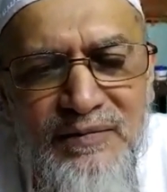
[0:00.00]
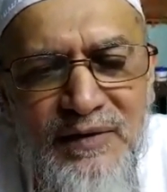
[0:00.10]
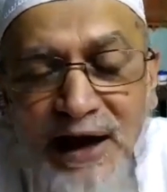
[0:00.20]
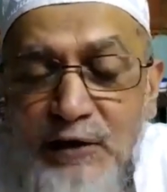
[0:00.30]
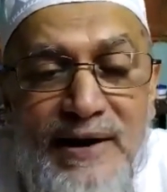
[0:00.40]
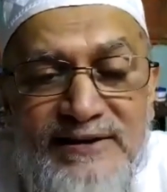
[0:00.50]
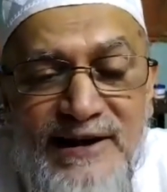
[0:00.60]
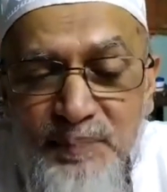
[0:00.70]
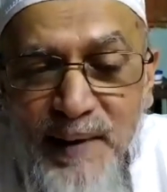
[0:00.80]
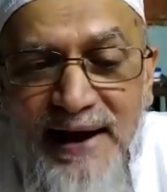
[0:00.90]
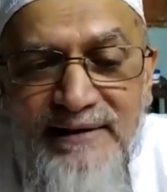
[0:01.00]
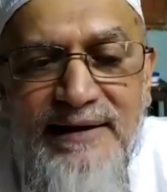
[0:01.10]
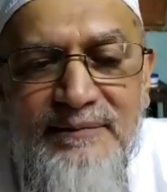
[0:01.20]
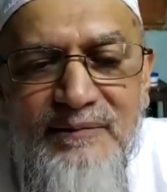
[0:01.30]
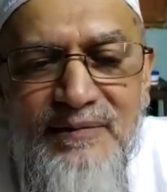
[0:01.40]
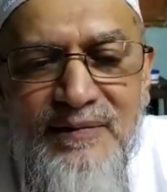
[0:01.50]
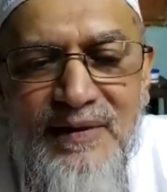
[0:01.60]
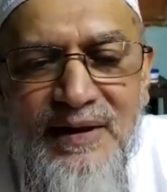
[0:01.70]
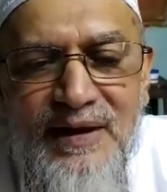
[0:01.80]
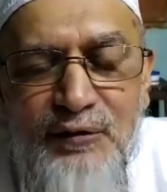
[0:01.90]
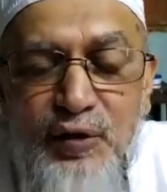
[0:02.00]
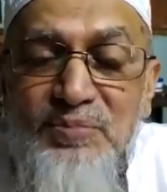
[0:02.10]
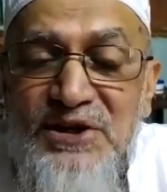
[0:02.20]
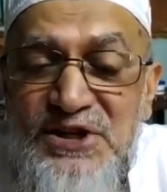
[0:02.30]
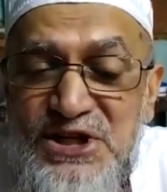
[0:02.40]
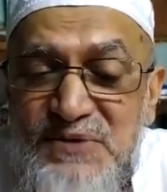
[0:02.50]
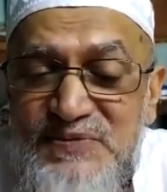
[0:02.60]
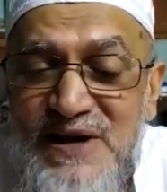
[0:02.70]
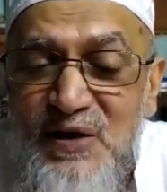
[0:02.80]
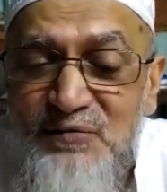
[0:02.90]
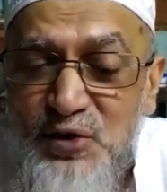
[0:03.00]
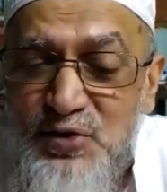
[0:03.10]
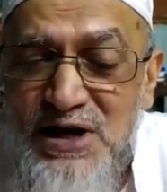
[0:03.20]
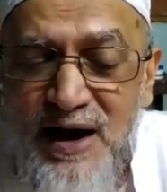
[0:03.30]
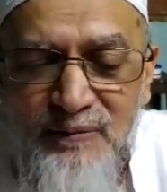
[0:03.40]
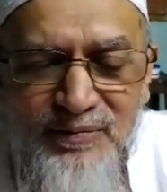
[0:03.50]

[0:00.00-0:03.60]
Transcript: And we are surprising from the deception of dunya